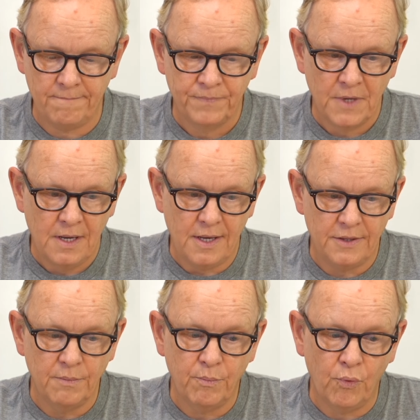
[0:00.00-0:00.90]
the
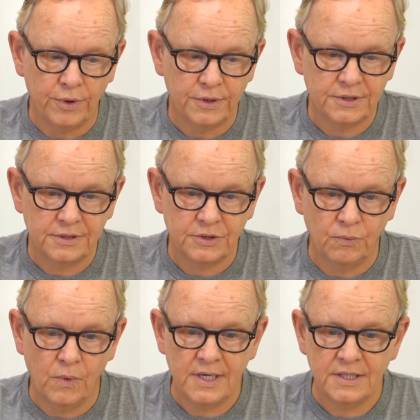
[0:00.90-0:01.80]
boards. So
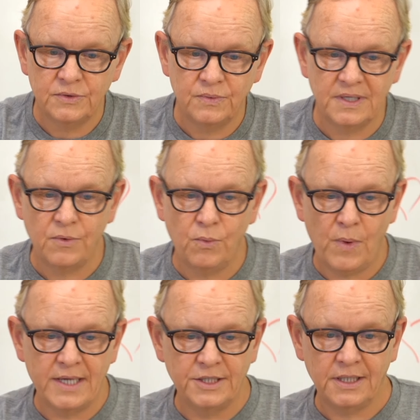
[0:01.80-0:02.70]
what is really
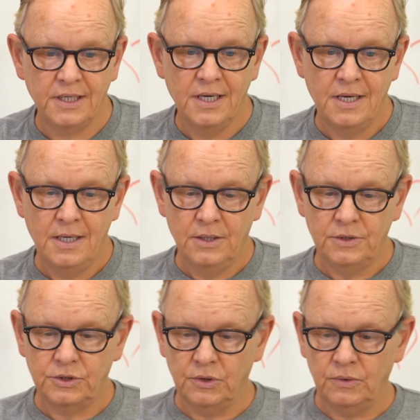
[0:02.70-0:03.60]
wedging?
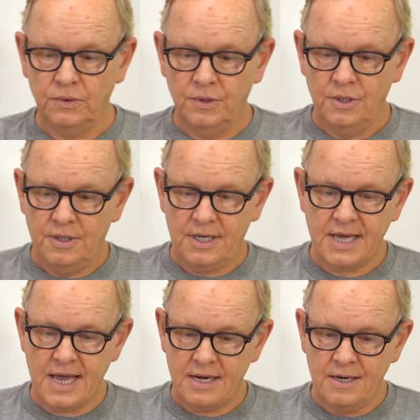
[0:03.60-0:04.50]
So
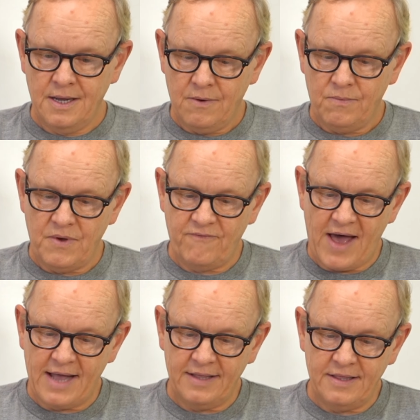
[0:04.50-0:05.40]
again, we've
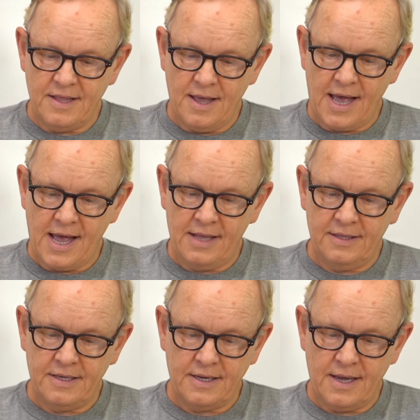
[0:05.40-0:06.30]
had
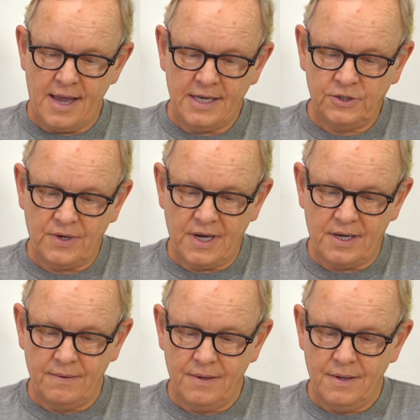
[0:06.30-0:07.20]
the atria
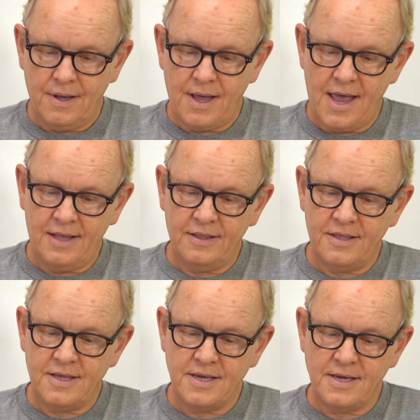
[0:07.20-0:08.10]
and the